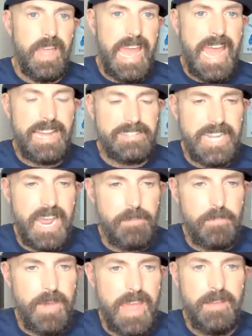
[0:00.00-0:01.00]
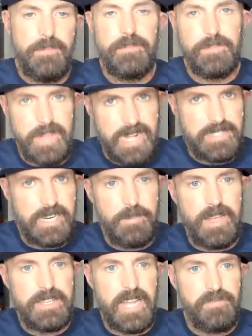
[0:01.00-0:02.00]
At Tampa Bay, that's going to
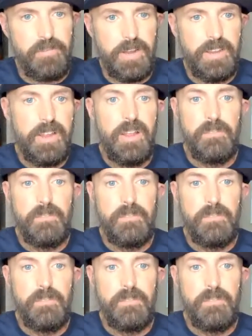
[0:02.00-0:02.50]
be a tough one.